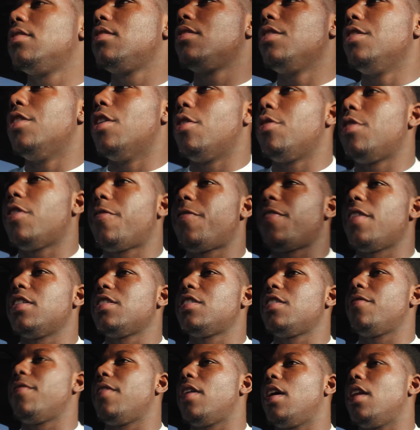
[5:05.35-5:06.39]
you know,
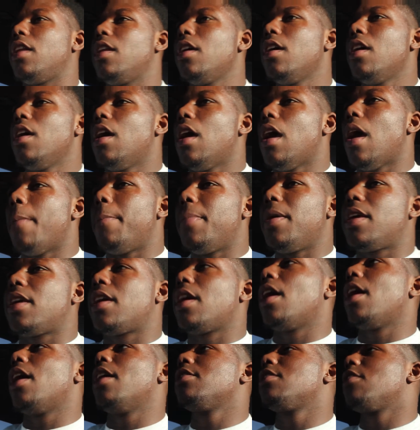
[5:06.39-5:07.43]
defensive end
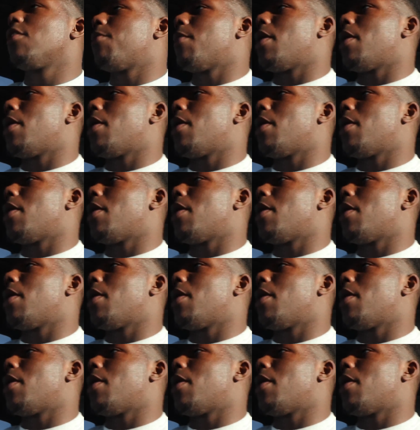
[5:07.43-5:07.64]
because of